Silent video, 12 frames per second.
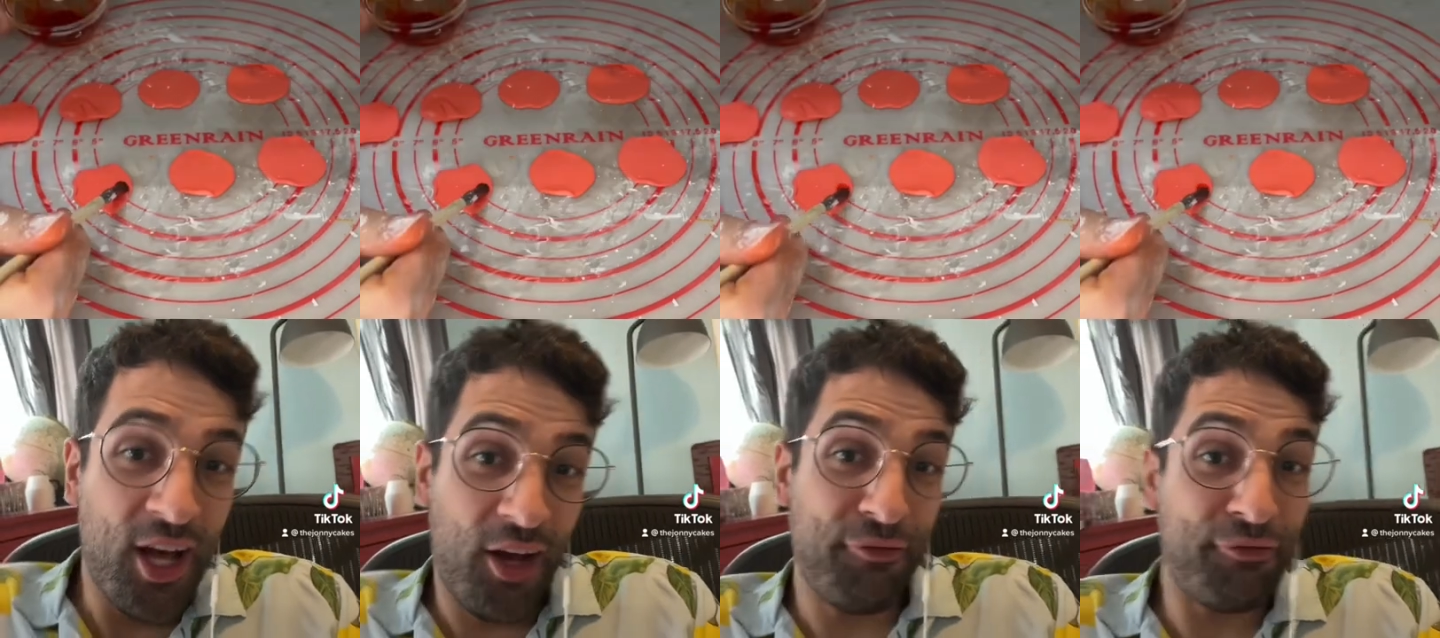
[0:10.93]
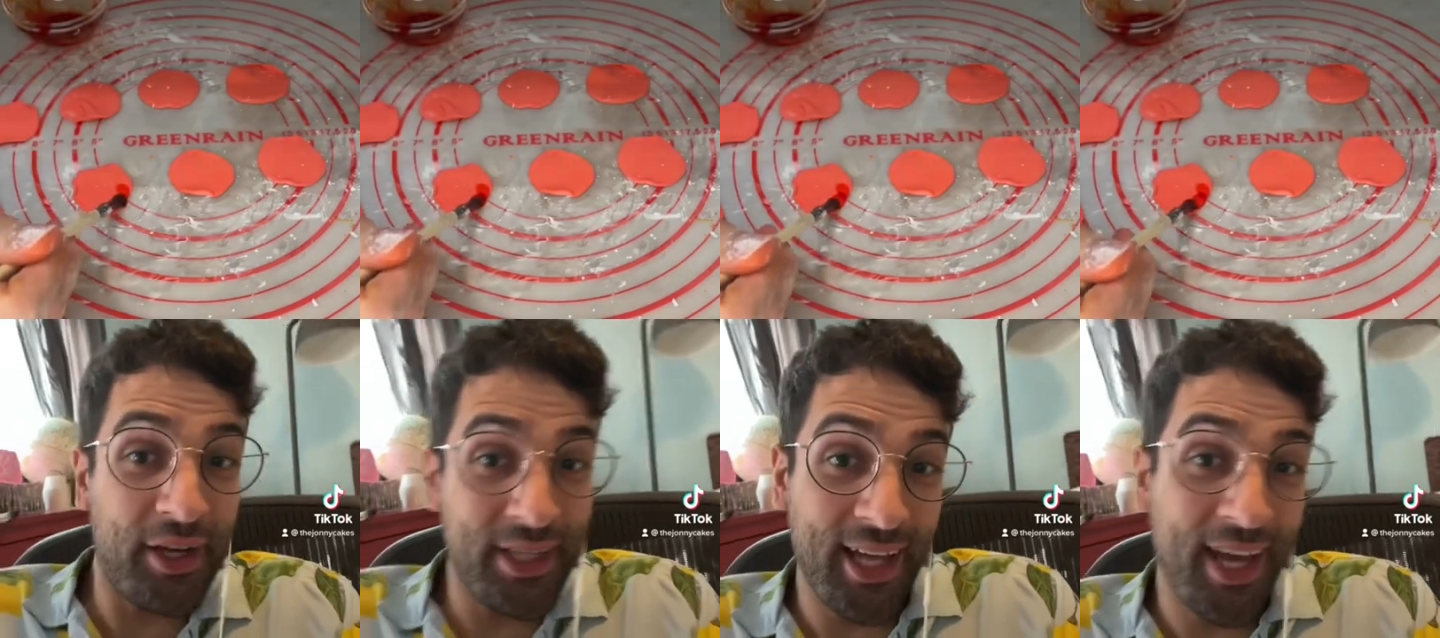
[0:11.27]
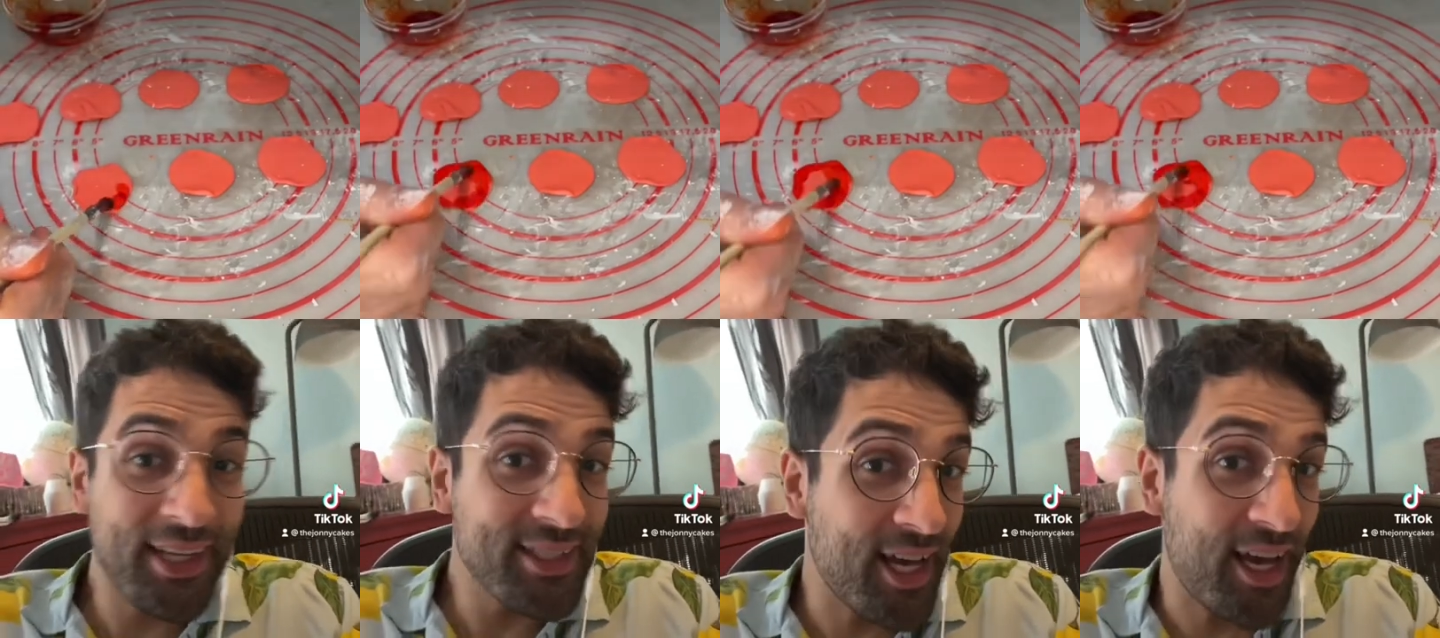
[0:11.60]
a fun
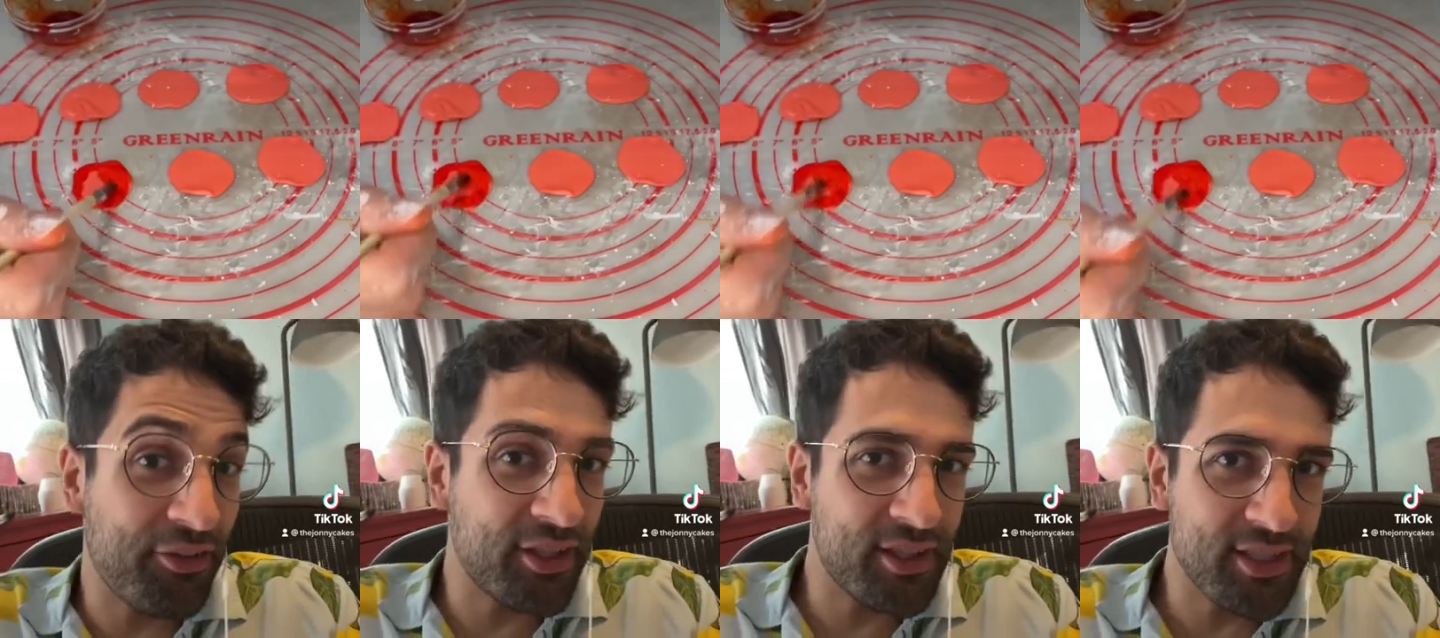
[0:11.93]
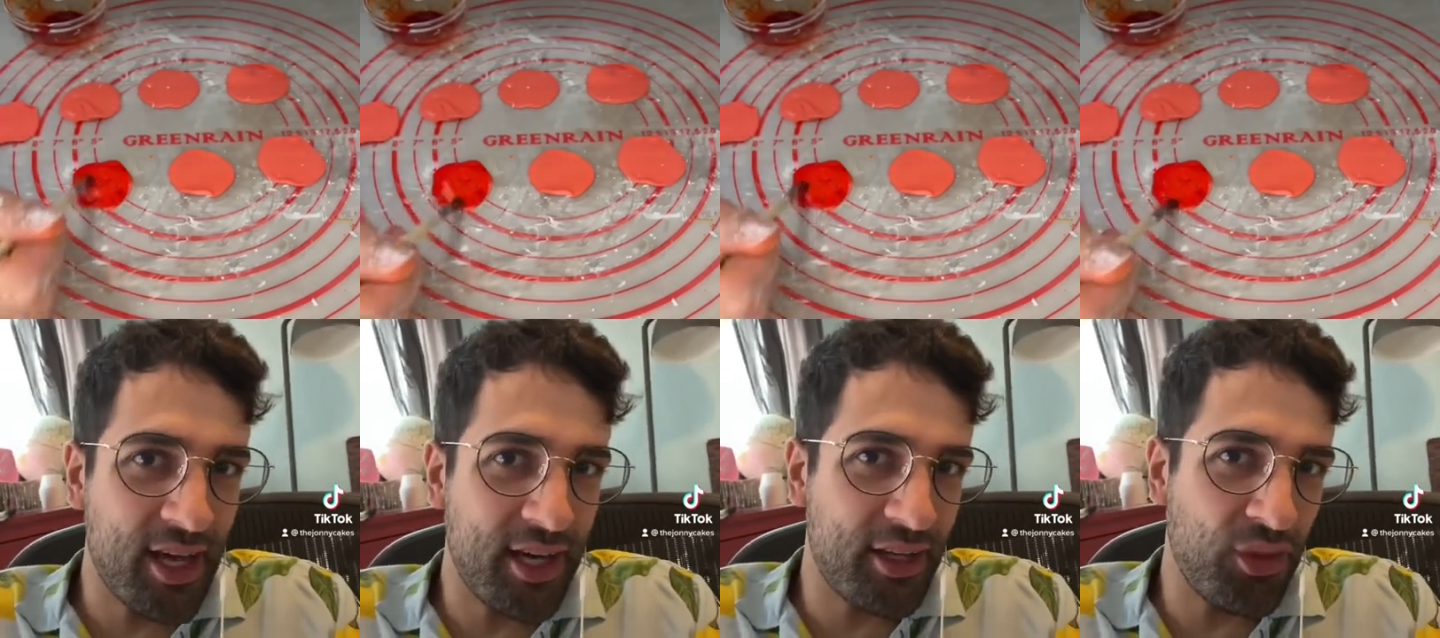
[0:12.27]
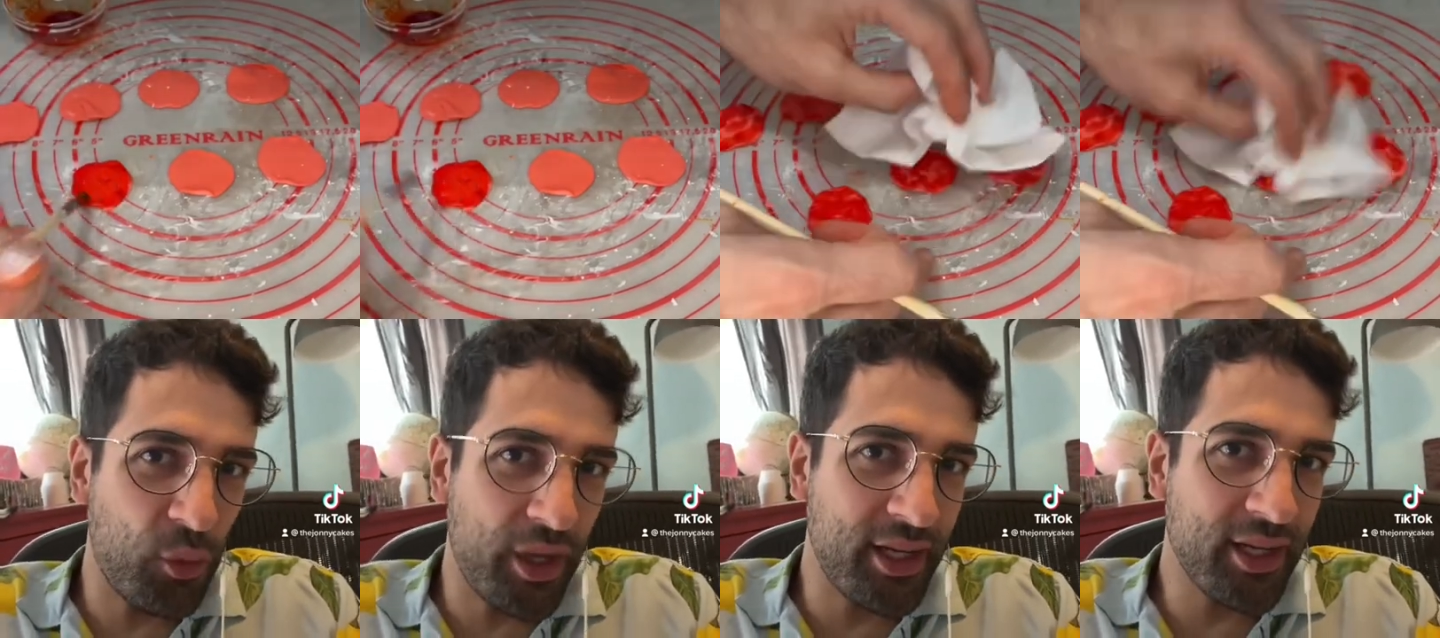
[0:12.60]
cake to have on the side of
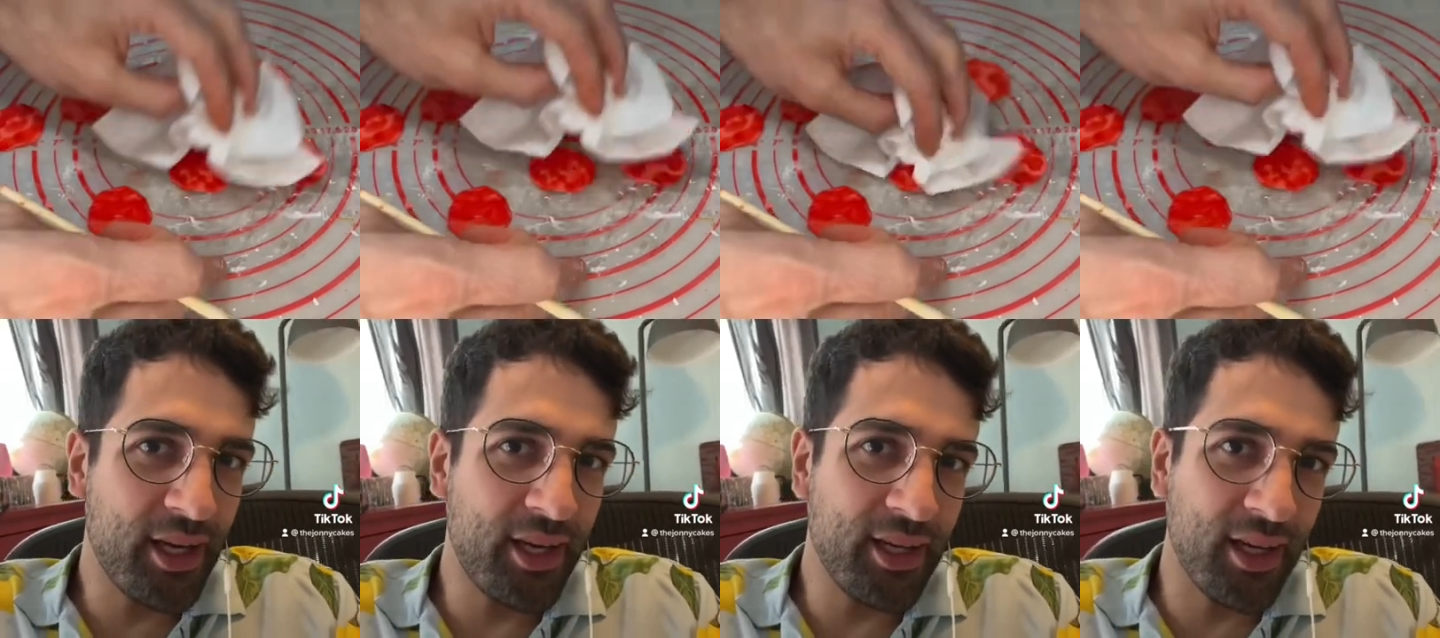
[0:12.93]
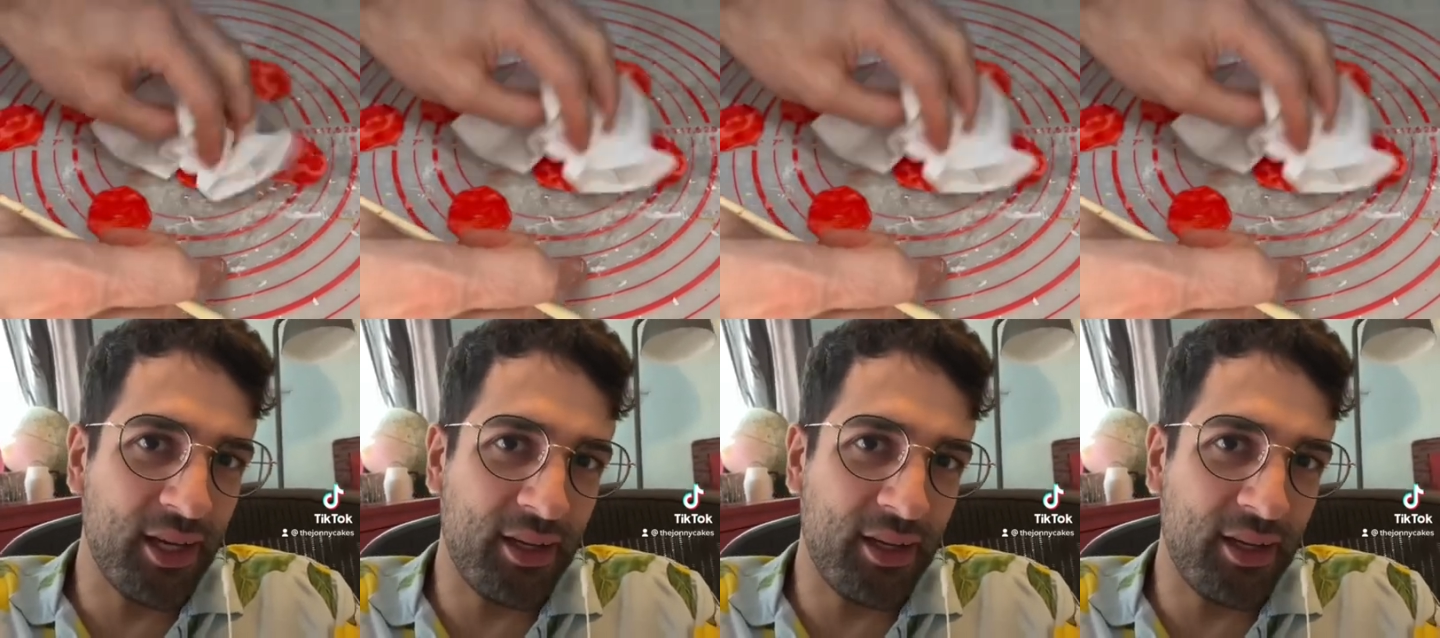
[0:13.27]
the wedding cake.